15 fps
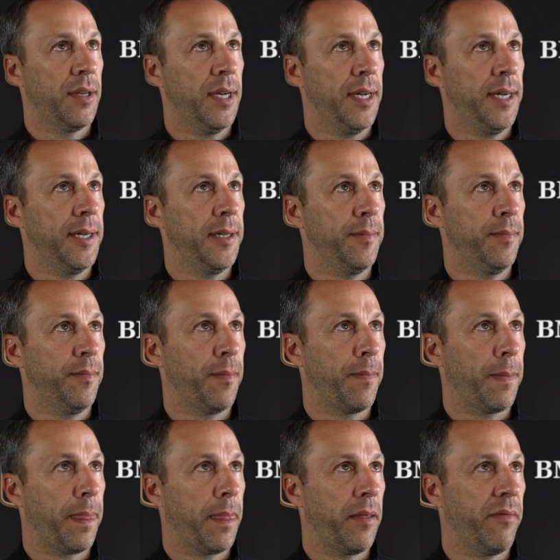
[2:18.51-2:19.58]
um,
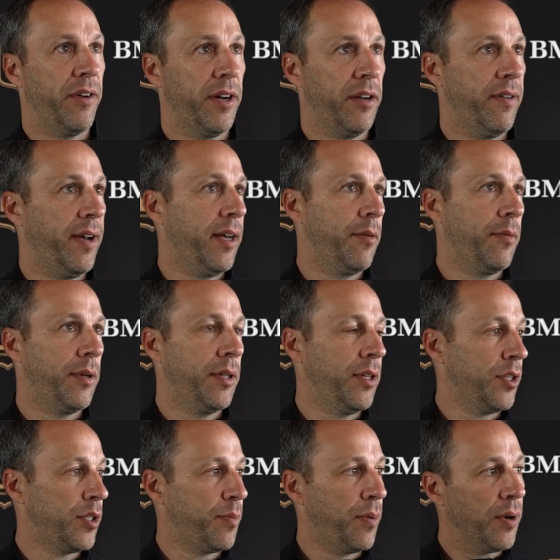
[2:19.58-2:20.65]
very valuable in
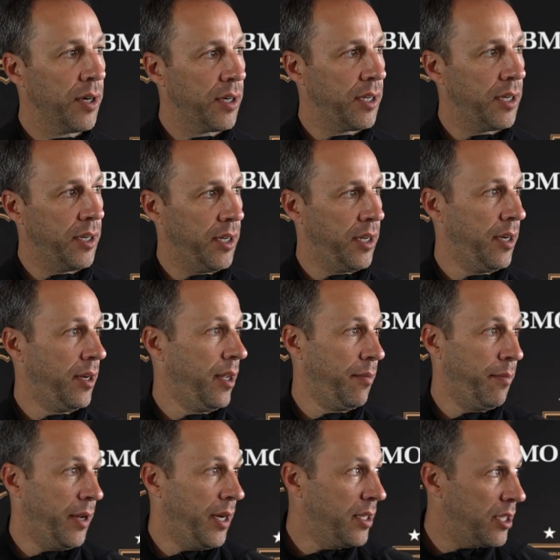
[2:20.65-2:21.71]
this sport and
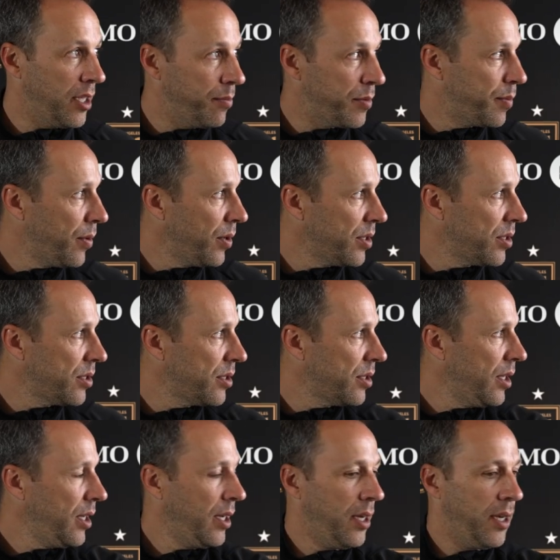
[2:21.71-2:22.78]
in, many team sports
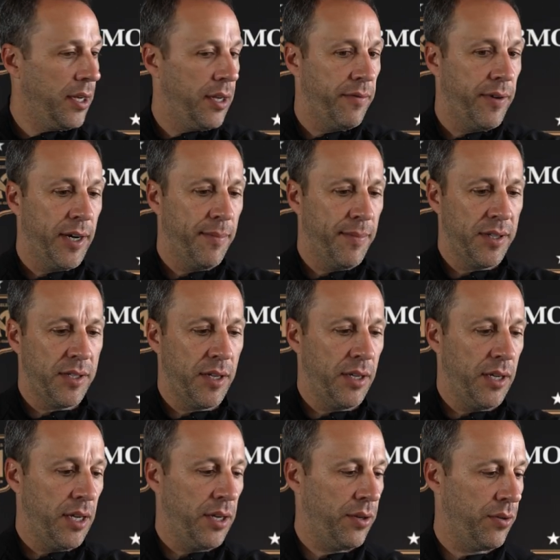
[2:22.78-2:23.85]
uh, environments,
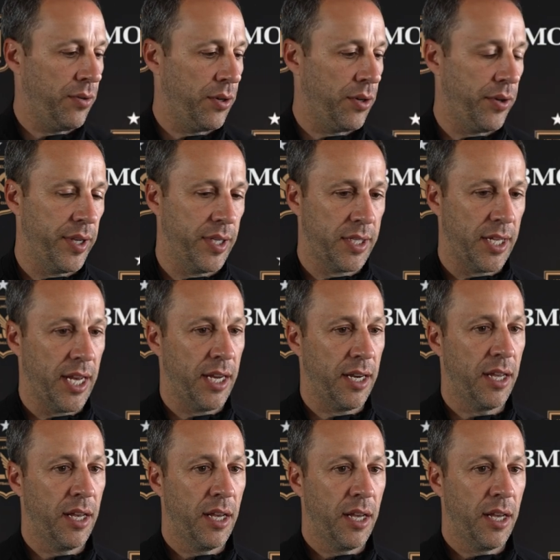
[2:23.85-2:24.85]
and, and, Hugo is that.